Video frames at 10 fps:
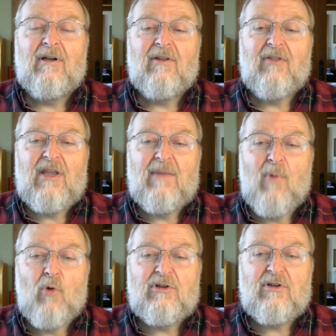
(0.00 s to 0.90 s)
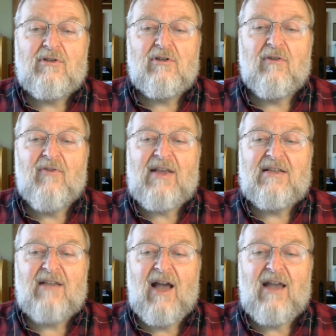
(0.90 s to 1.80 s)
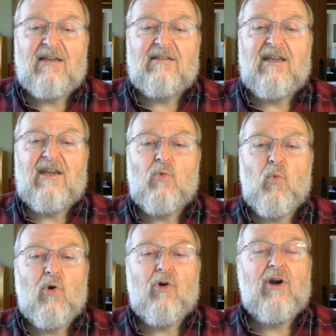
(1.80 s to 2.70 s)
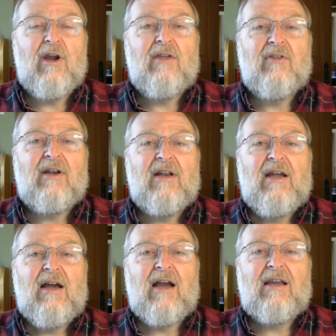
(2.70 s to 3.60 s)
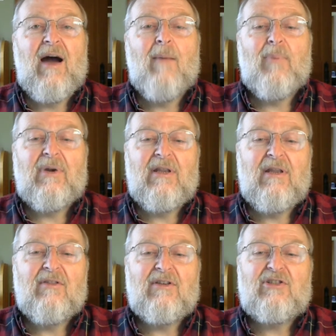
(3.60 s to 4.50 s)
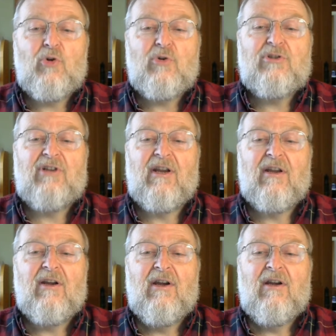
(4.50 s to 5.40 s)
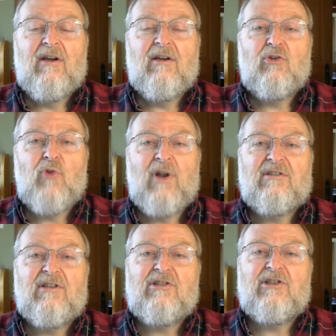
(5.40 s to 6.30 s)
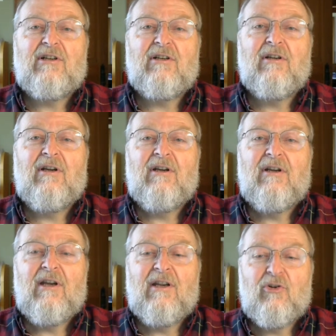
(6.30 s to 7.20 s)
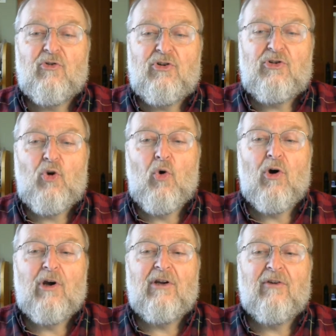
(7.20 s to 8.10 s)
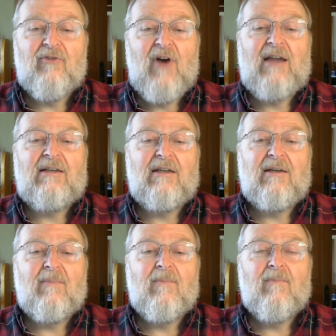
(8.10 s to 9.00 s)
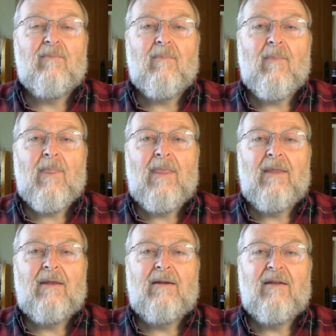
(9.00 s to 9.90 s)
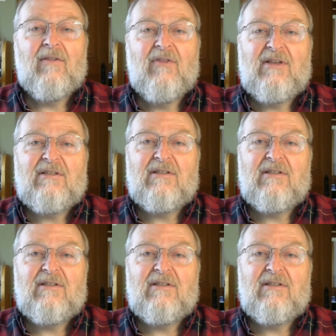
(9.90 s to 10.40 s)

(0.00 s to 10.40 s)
The emotions of anxiety and worry that accompany the searching transition into the joy of finding. This